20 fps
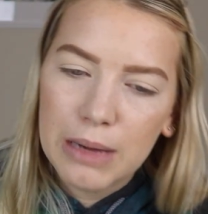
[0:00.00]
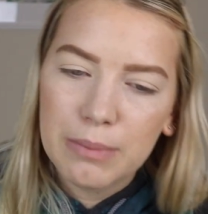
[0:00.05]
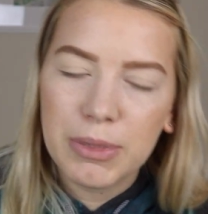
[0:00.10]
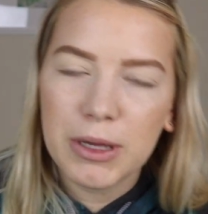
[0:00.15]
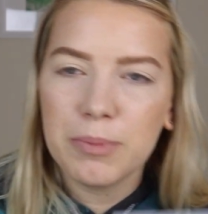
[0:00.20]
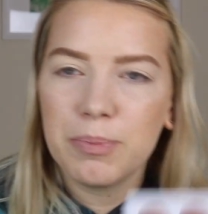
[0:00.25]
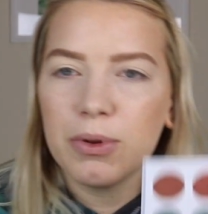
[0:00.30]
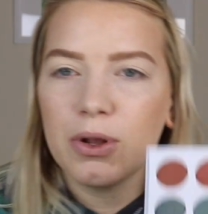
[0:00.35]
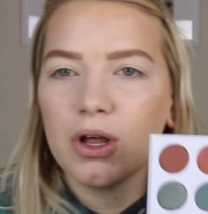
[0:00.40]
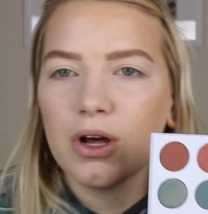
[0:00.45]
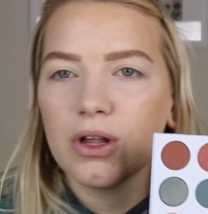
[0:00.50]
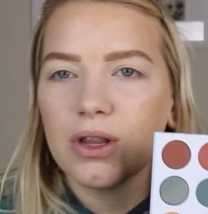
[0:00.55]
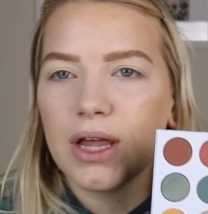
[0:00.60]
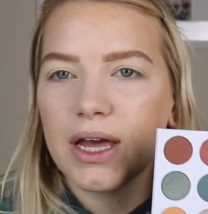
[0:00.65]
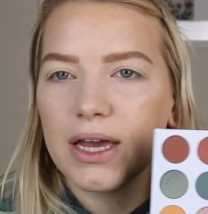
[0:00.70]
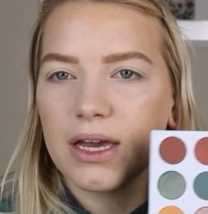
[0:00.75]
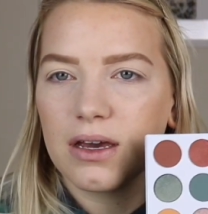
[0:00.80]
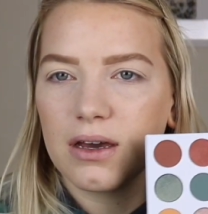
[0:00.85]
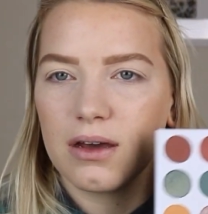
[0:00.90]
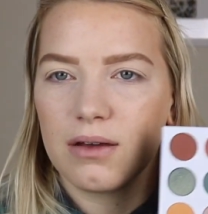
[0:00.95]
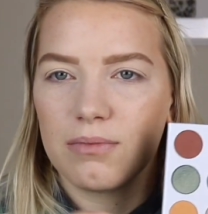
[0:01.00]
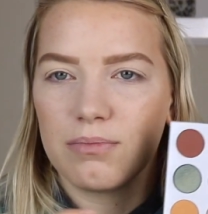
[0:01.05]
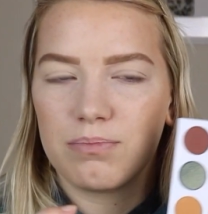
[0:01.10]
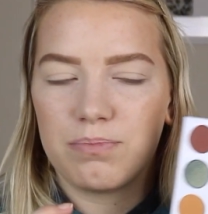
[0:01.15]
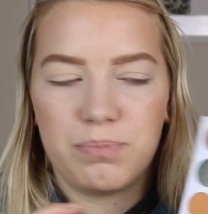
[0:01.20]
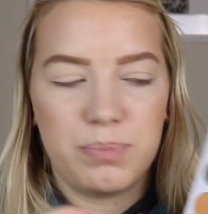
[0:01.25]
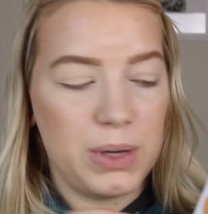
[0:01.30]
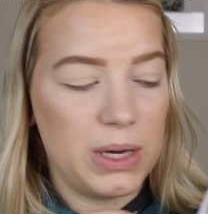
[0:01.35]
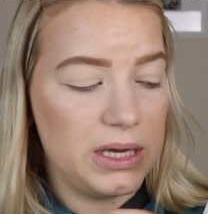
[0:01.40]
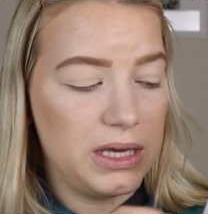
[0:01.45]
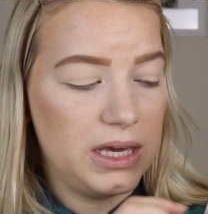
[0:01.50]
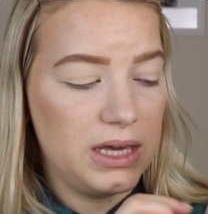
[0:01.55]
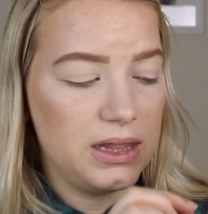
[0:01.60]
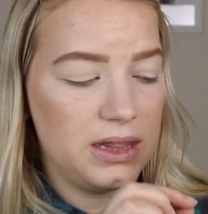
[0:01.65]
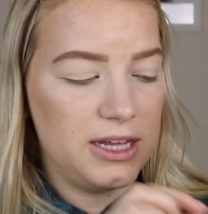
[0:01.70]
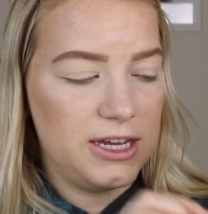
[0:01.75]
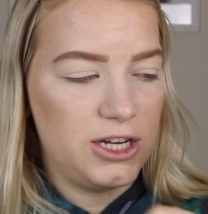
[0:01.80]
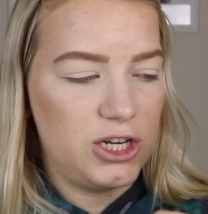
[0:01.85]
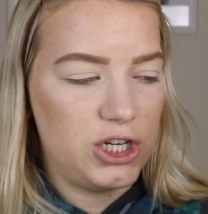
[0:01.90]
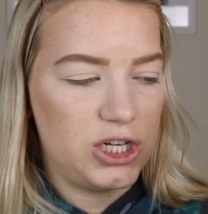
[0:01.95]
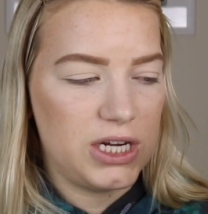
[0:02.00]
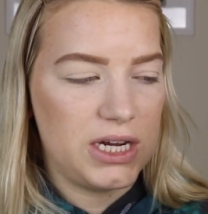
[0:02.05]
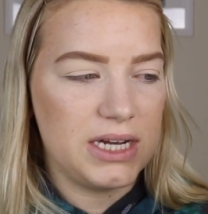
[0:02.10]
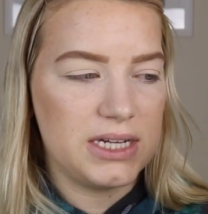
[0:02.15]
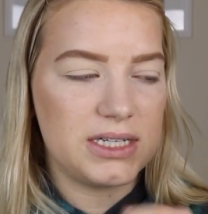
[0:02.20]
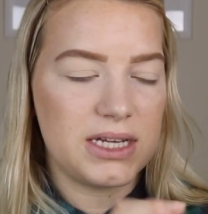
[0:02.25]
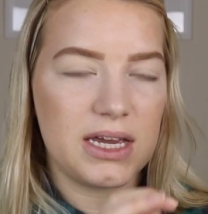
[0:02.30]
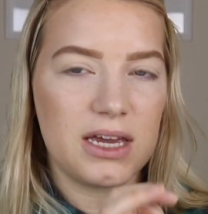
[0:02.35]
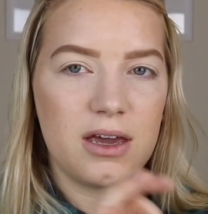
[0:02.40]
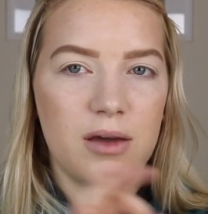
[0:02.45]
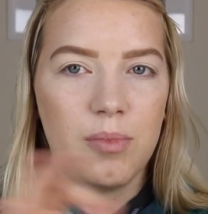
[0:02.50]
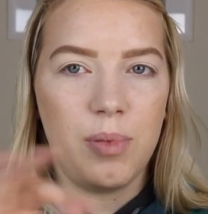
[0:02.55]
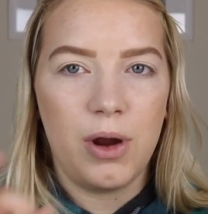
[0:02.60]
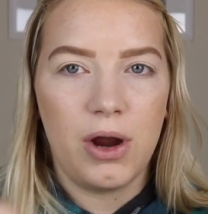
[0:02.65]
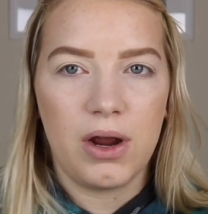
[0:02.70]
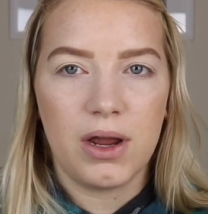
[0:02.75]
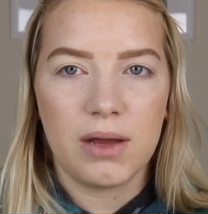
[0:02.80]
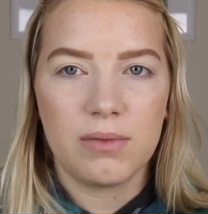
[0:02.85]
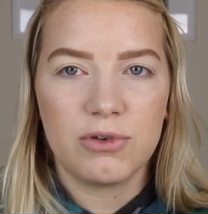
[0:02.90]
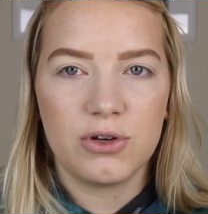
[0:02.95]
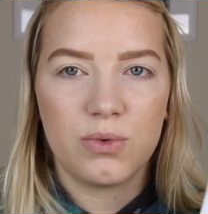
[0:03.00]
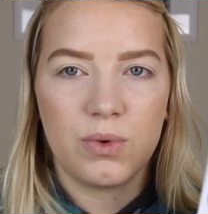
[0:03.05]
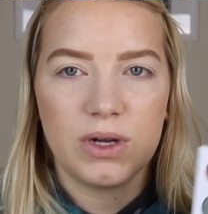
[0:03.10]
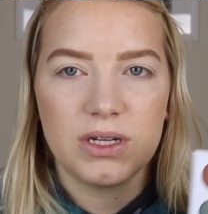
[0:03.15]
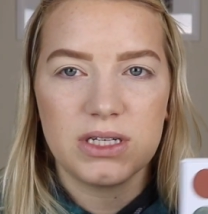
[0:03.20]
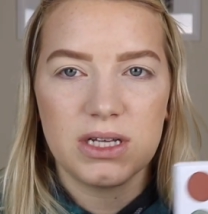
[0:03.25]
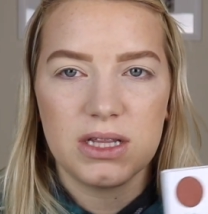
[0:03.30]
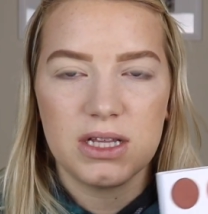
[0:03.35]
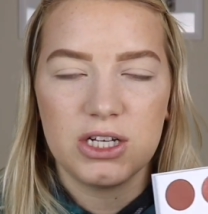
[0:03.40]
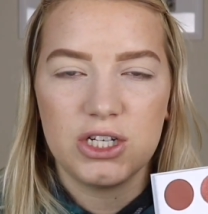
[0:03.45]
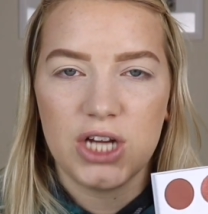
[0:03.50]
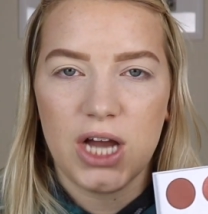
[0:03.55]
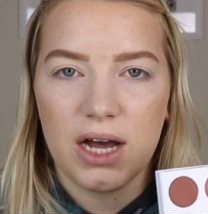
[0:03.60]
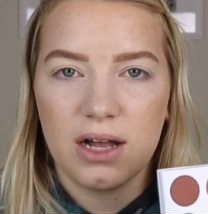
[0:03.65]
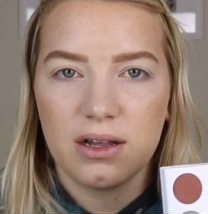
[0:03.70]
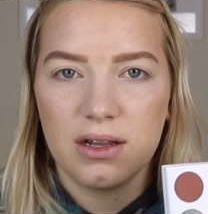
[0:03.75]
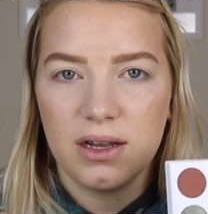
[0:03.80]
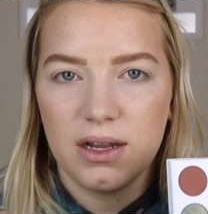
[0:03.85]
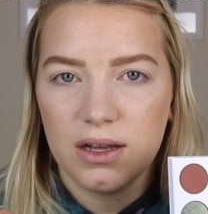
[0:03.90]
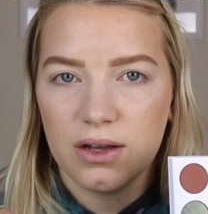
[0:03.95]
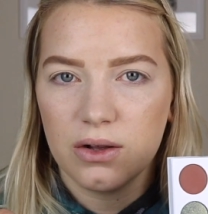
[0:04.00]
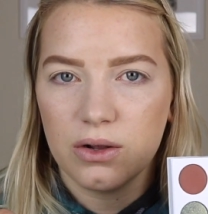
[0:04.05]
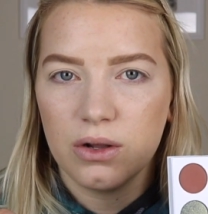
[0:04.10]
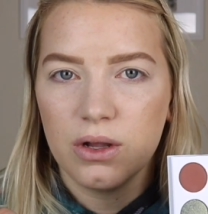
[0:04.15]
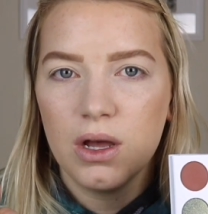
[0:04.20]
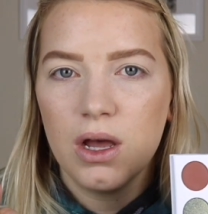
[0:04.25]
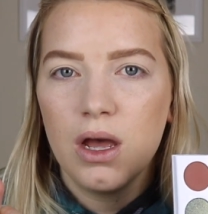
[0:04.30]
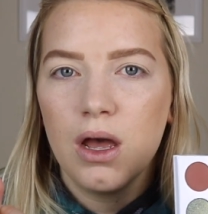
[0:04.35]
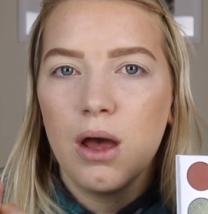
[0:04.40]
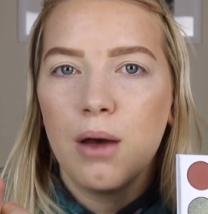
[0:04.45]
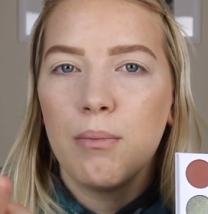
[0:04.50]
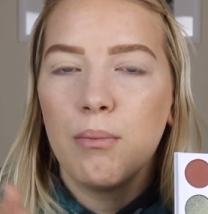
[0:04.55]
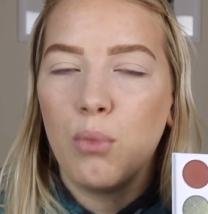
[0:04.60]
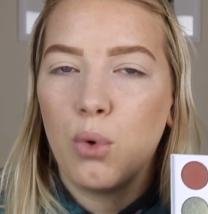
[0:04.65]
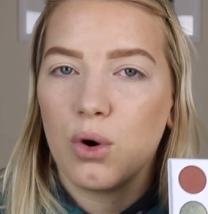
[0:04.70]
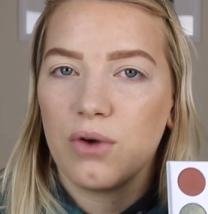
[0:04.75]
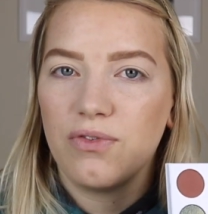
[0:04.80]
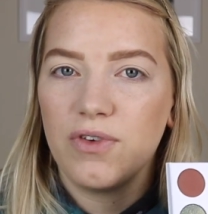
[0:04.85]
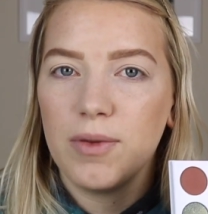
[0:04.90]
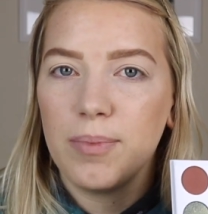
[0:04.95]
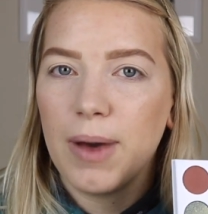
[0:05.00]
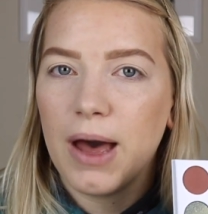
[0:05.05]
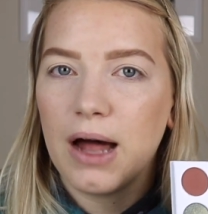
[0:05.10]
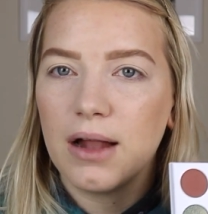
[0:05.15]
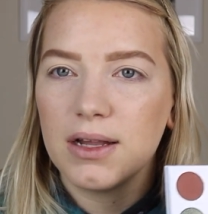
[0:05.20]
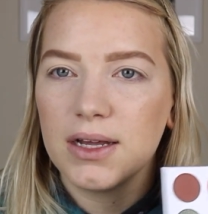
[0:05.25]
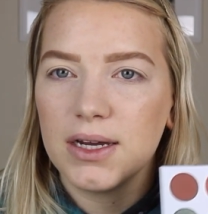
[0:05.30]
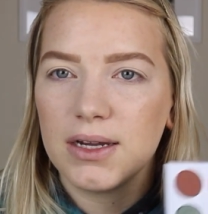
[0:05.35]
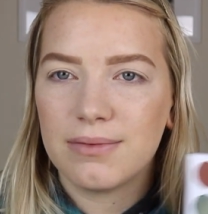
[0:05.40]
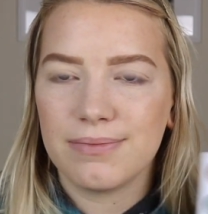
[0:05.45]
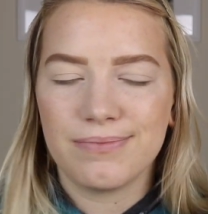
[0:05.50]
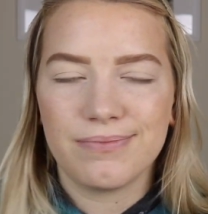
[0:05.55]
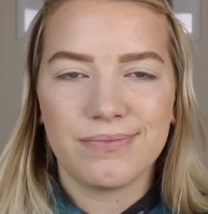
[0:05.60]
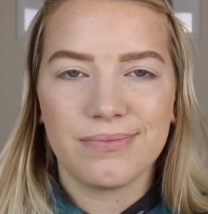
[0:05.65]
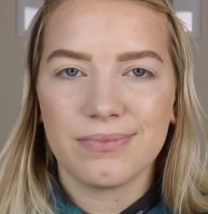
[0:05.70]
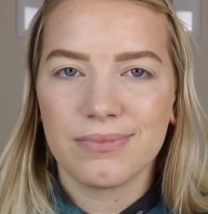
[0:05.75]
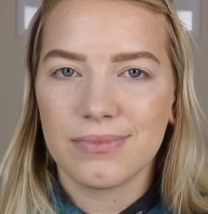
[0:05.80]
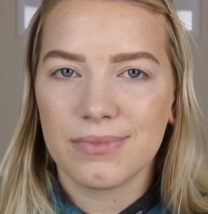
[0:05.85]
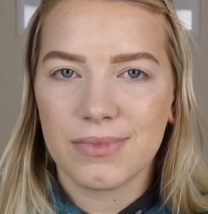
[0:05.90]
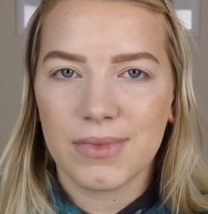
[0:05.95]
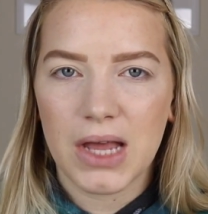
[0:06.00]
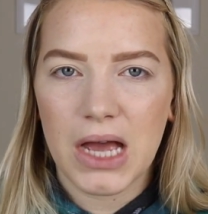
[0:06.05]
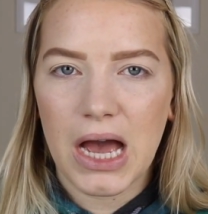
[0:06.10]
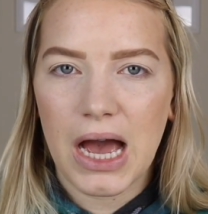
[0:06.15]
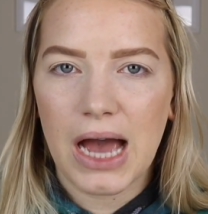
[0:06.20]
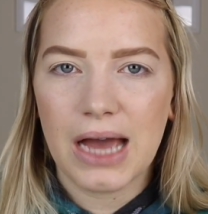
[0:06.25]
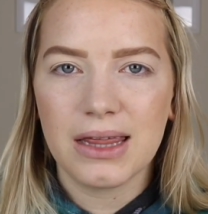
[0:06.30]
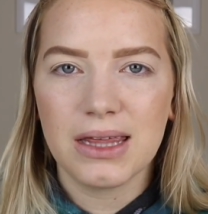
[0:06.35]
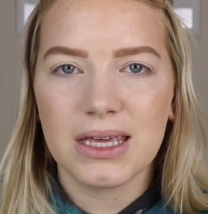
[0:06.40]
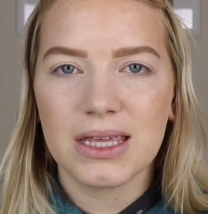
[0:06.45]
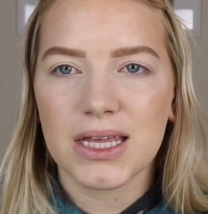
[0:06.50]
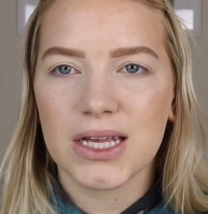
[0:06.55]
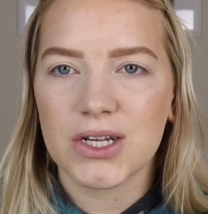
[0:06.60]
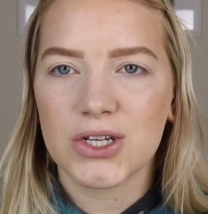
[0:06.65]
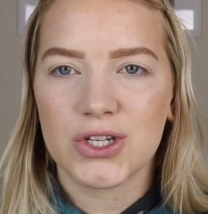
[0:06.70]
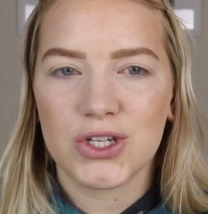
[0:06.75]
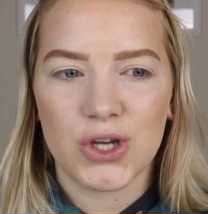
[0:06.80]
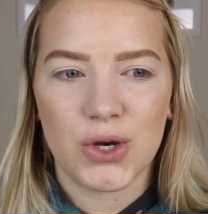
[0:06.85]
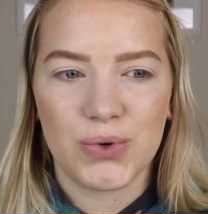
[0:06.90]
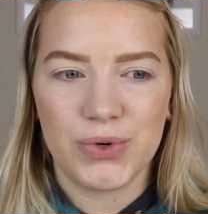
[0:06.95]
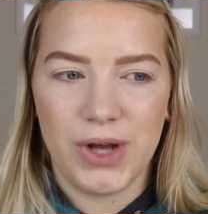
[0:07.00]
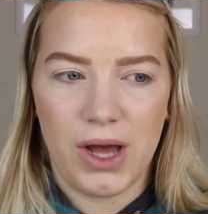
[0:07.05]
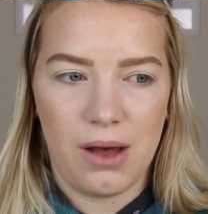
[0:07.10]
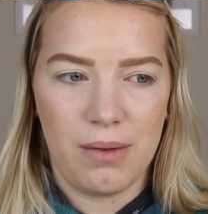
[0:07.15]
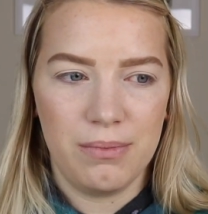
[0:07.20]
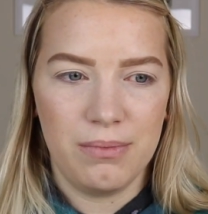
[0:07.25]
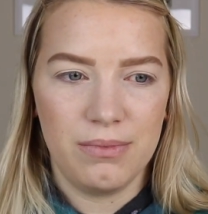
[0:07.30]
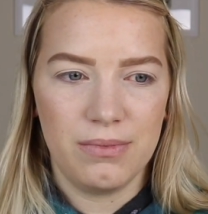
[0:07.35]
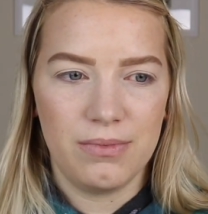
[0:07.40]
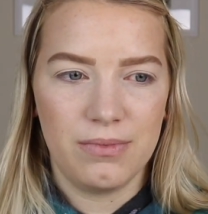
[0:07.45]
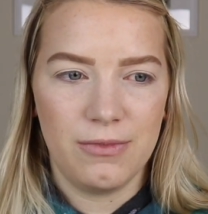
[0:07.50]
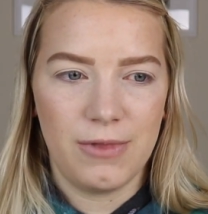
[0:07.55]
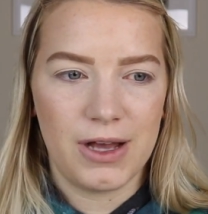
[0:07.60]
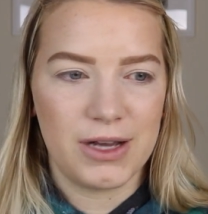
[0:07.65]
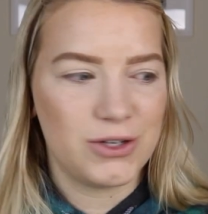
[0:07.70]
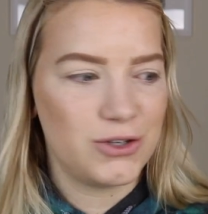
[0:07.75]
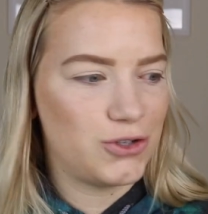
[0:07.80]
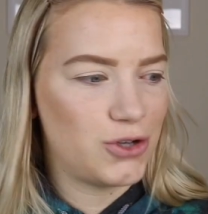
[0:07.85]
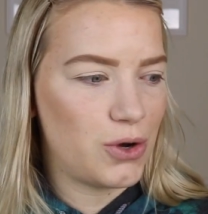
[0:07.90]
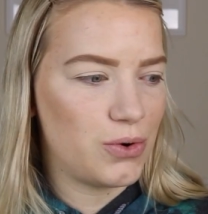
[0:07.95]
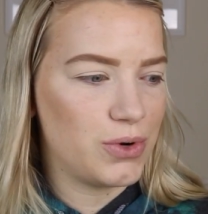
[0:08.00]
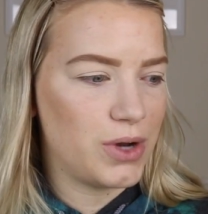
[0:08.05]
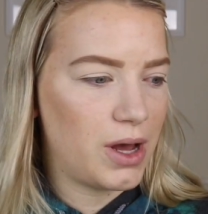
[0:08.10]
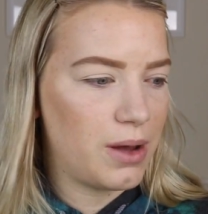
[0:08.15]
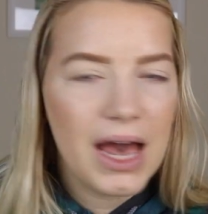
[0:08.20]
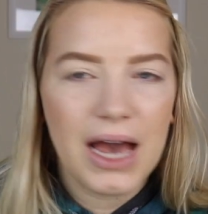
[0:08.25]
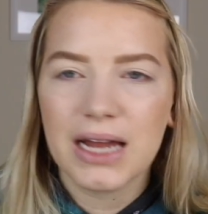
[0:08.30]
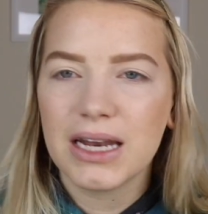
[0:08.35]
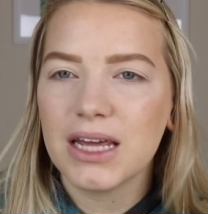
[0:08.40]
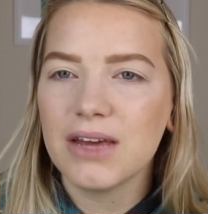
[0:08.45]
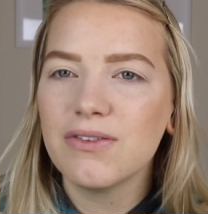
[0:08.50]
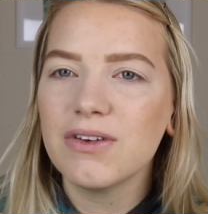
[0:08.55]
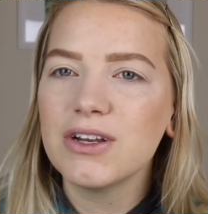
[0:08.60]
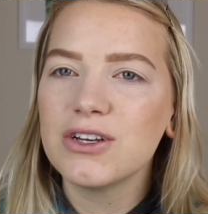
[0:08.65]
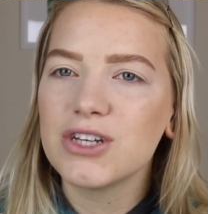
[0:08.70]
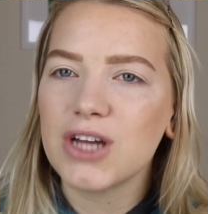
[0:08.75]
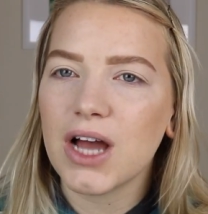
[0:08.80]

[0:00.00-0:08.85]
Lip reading: people are like picking these shades and comparing them to ones in the Jaclyn Hill Morphe palette. I think that is so dumb. Like, so dumb. And even